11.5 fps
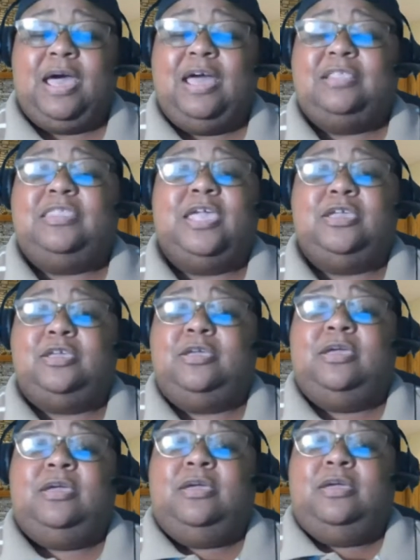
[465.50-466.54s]
I think.
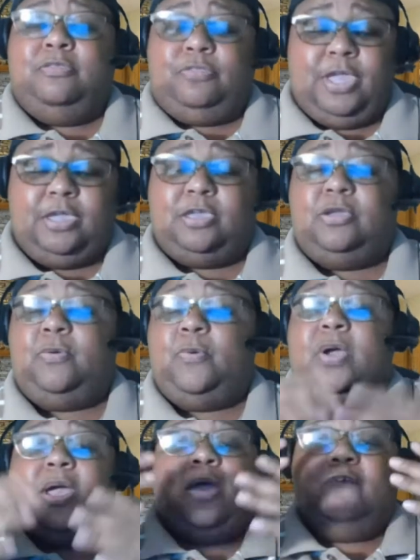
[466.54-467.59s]
Thank you
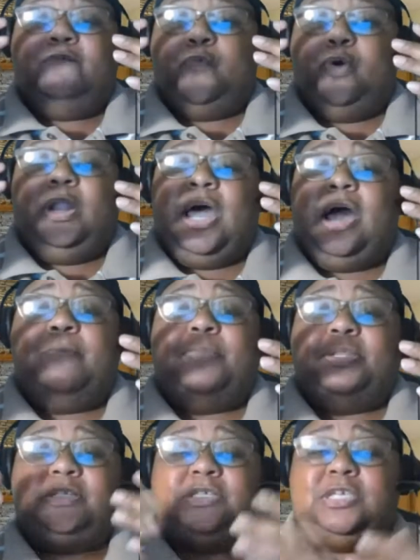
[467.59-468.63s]
for allowing
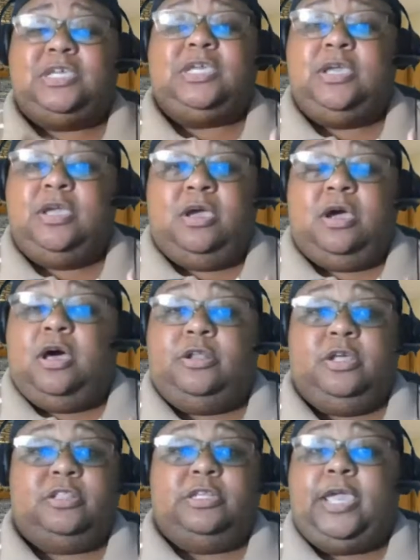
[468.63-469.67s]
me to see
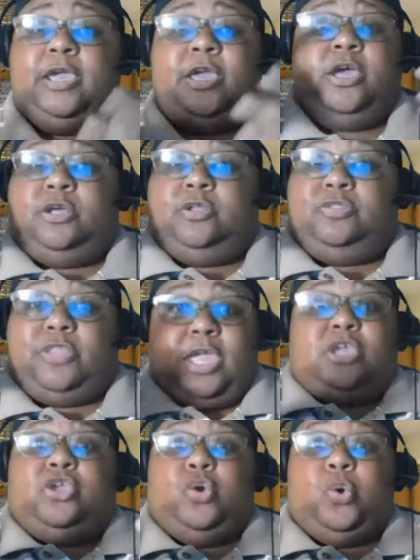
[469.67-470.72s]
another day.
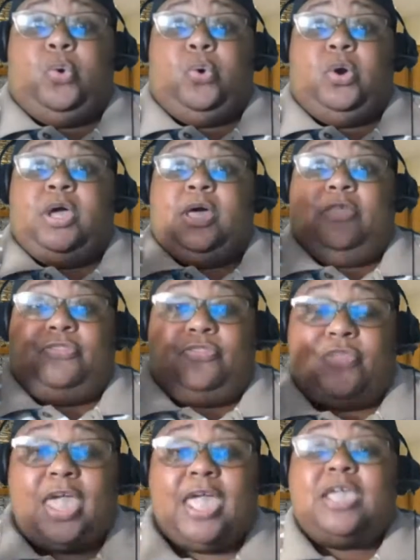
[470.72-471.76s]
Thank you.
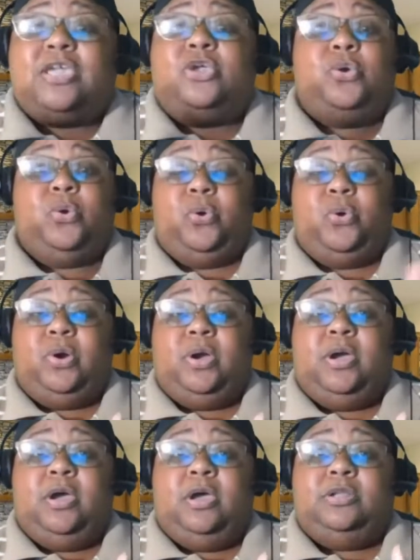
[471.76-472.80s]
Thank you.
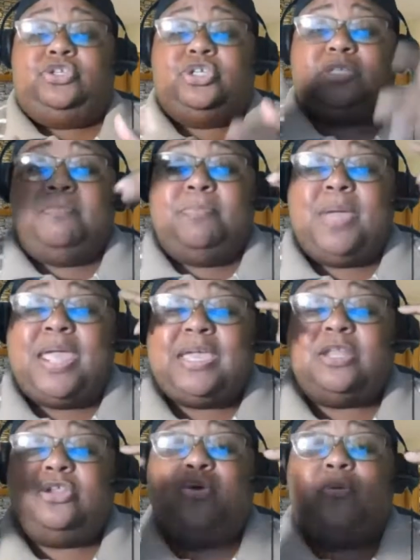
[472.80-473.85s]
Just
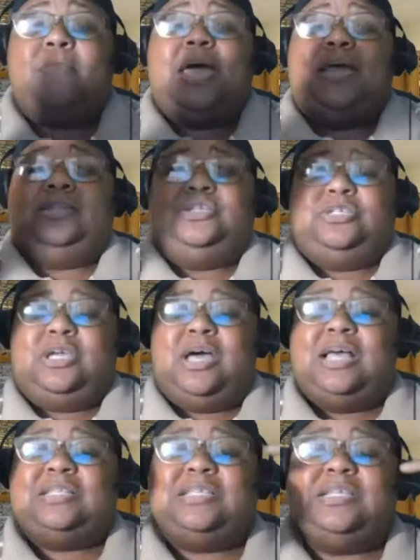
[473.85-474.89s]
making your mind just
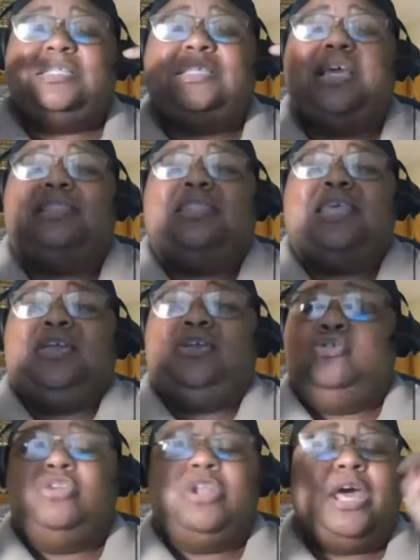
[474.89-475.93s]
constantly saying thank
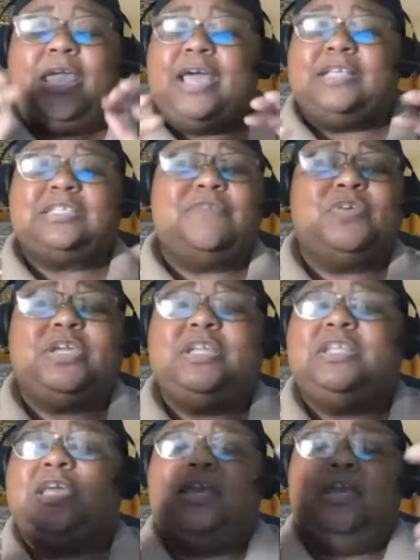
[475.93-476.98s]
you. You're not asking for
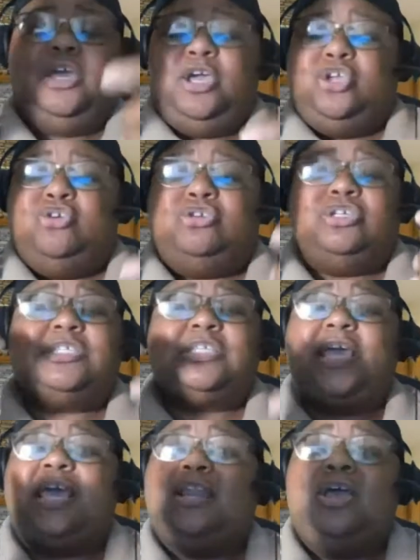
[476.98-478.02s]
anything. You're just
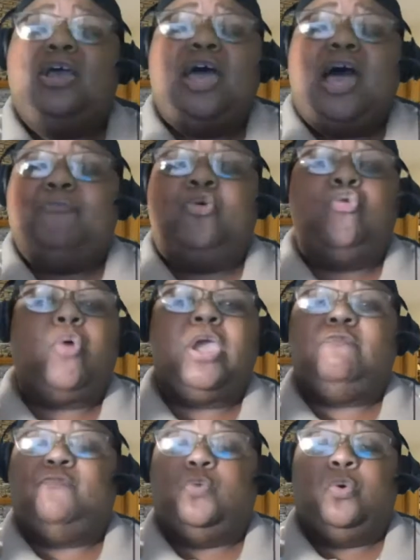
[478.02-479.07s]
saying, I'm
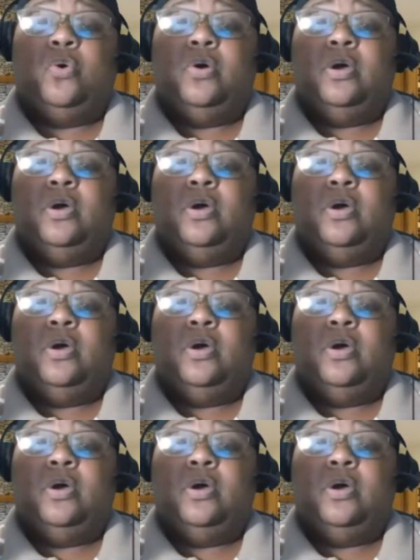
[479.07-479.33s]
grateful.